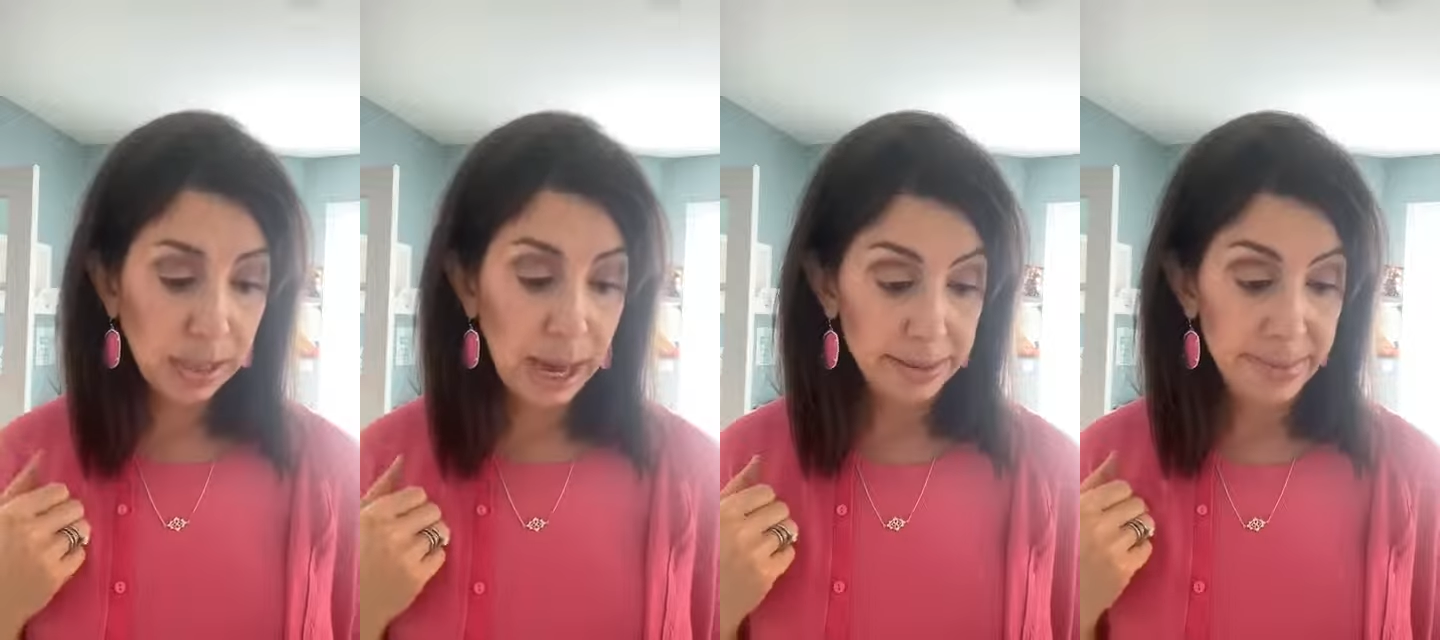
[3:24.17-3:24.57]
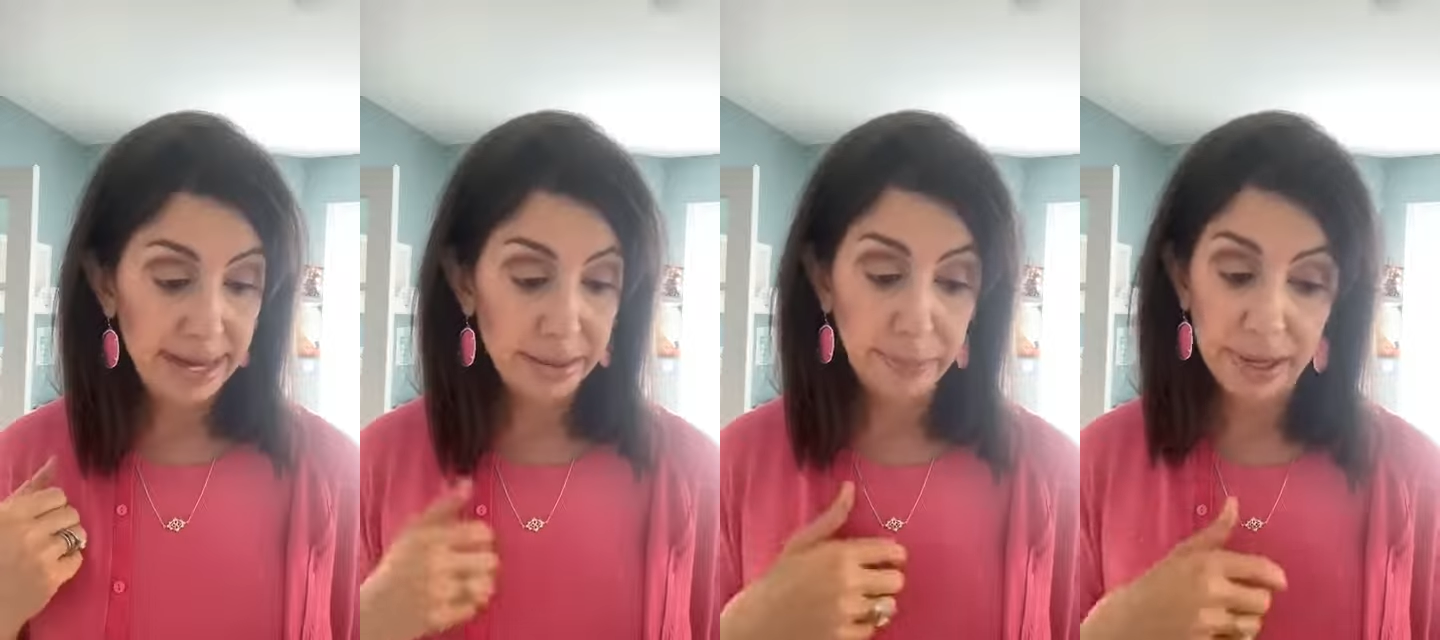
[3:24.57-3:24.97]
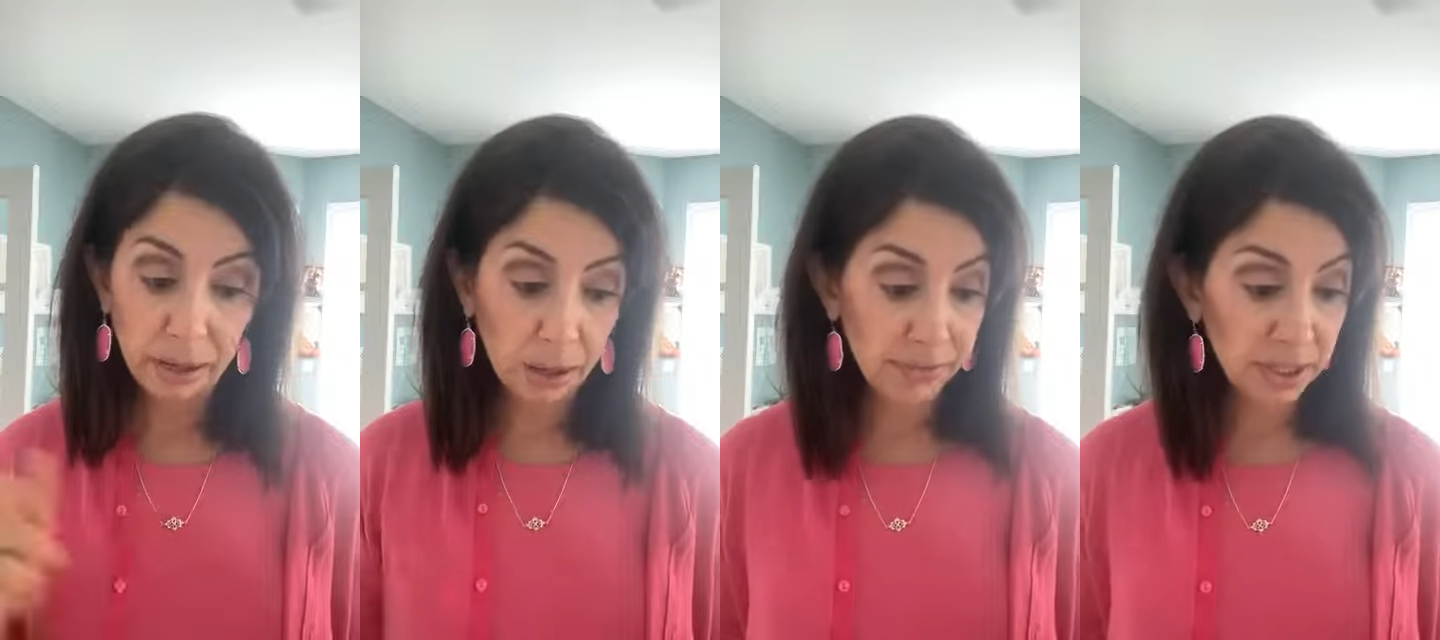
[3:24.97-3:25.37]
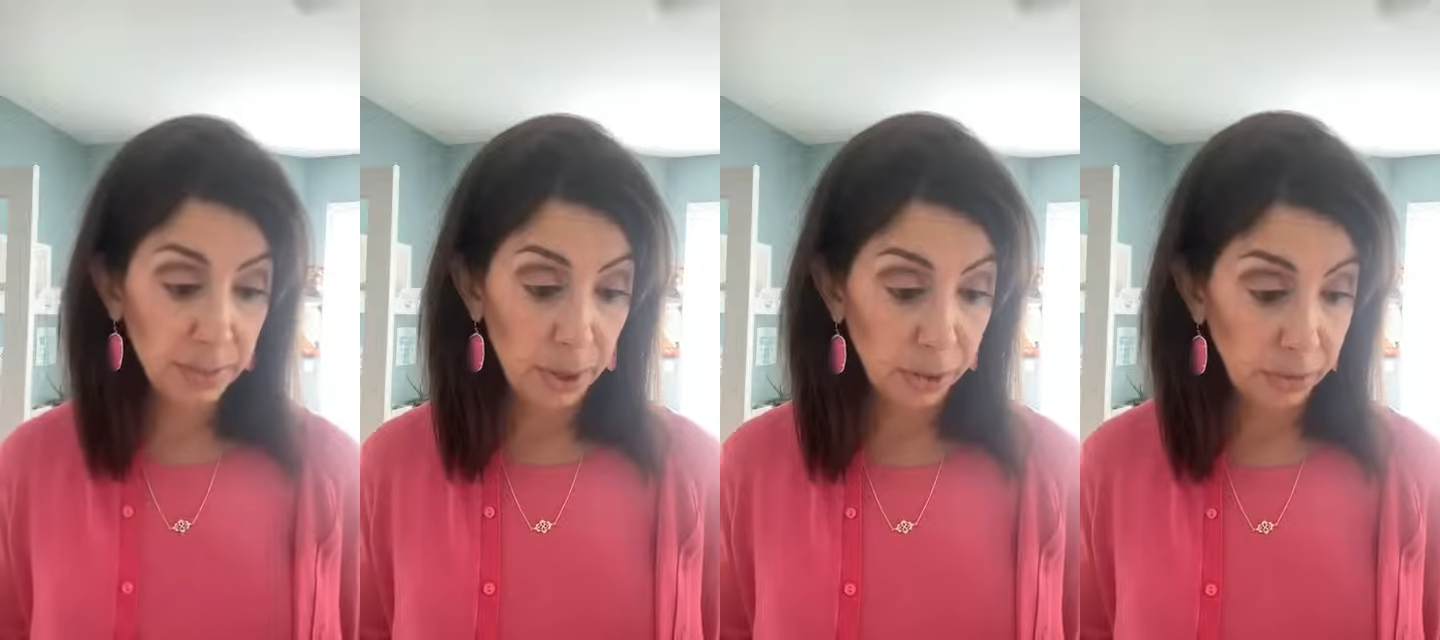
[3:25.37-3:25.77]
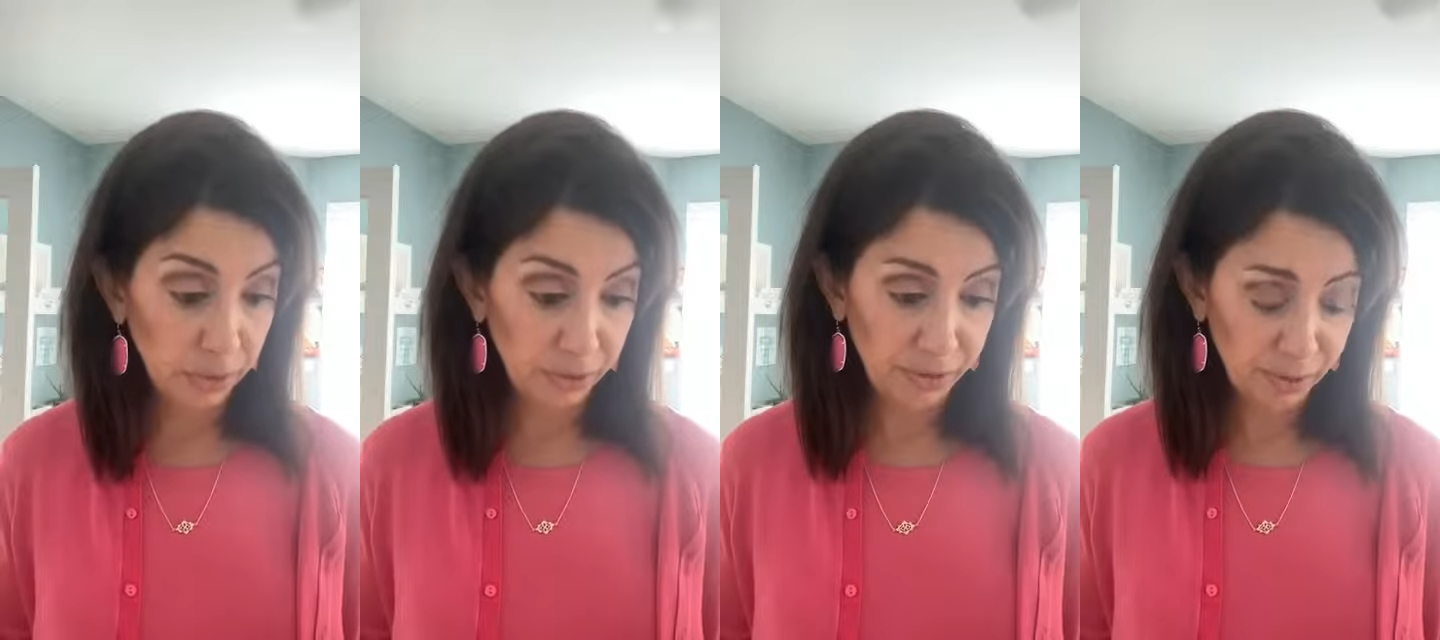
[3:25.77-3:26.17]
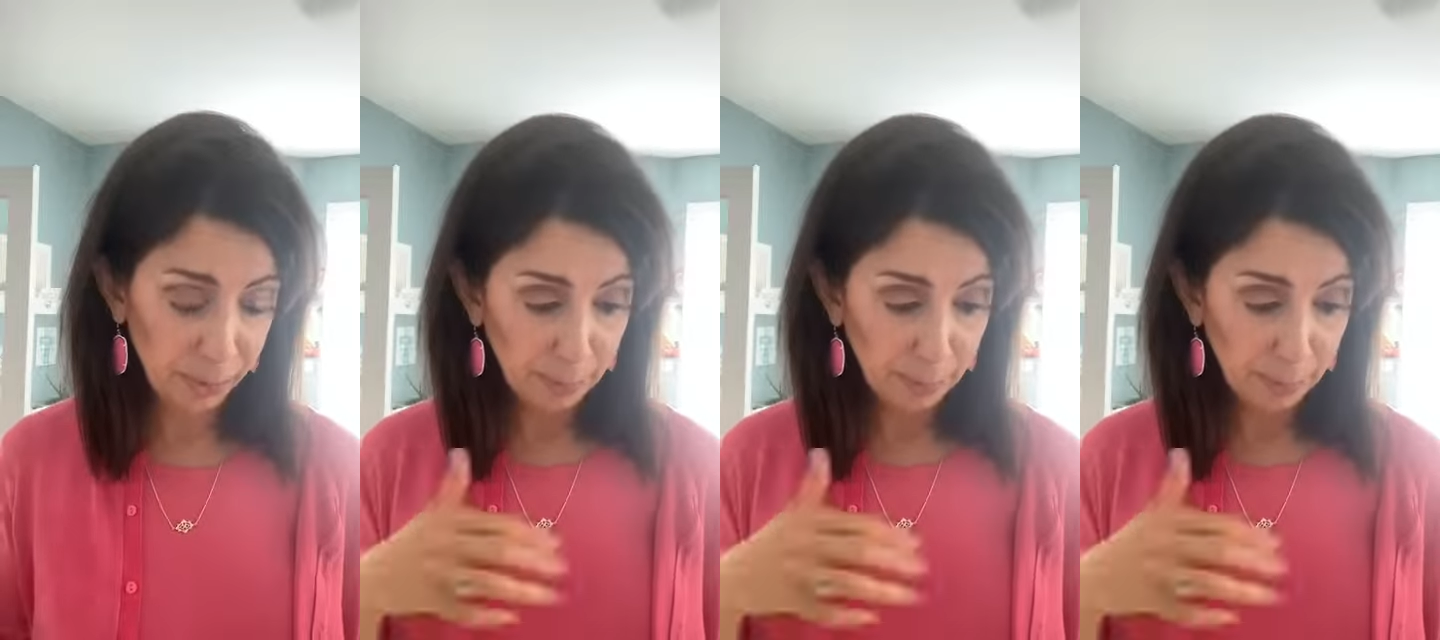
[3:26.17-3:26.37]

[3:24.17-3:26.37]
God made the pillar of smoke move.